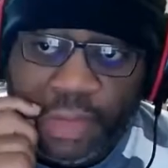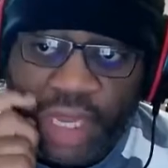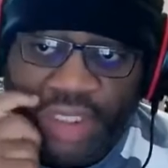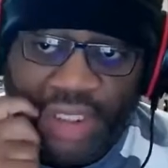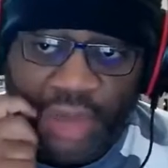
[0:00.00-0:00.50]

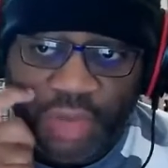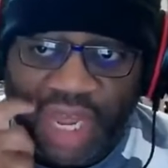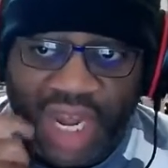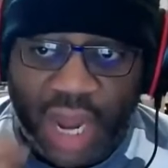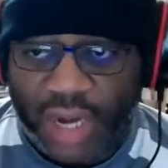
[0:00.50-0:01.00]
is, to
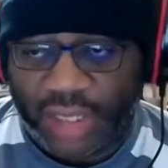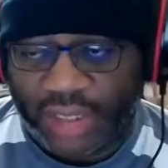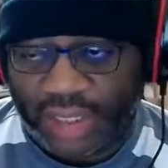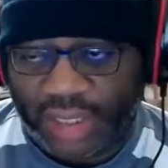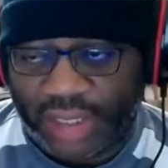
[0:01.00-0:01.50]
me, not
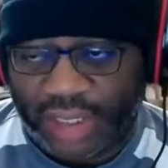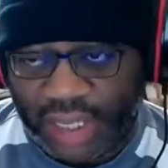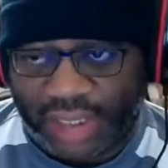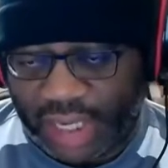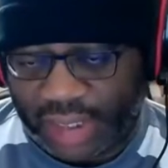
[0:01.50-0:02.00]
as
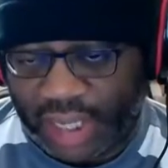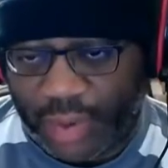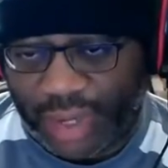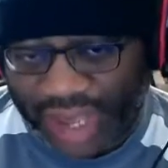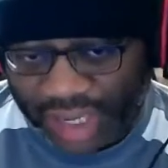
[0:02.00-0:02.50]

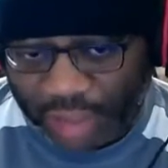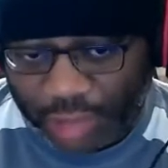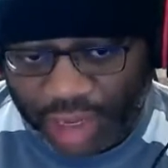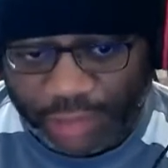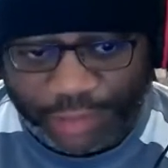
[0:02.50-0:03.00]
easy as I would
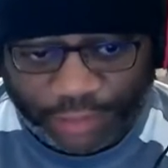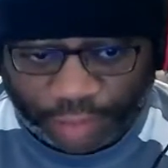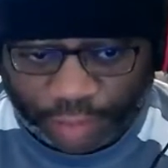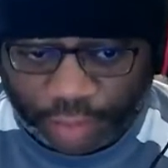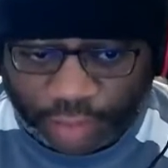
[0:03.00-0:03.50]
like it to be.
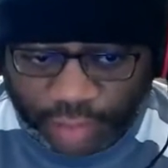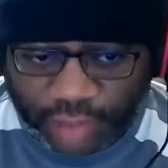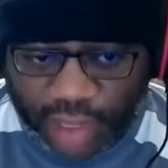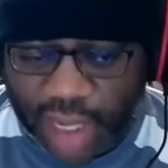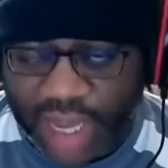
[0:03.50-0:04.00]

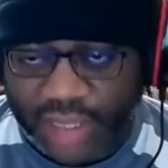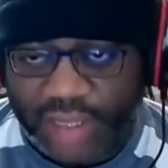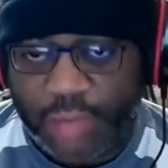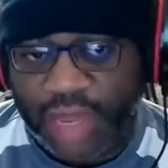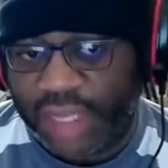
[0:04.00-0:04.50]

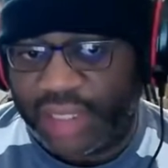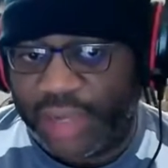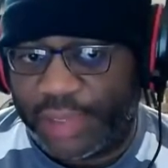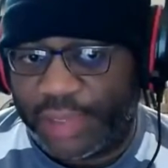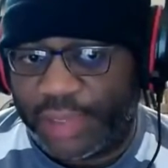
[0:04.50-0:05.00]
To me, it
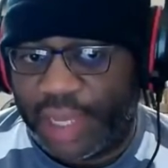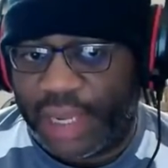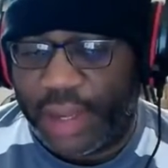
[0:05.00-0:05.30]
seems like